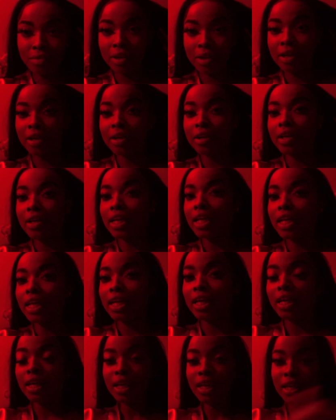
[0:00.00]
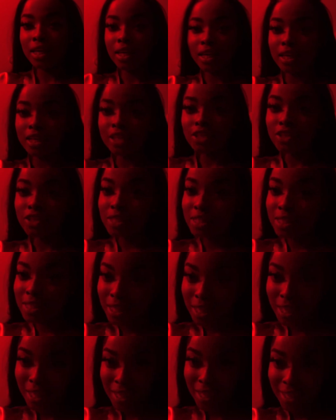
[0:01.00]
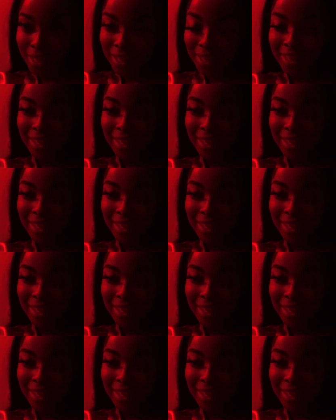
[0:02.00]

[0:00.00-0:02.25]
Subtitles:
very interesting.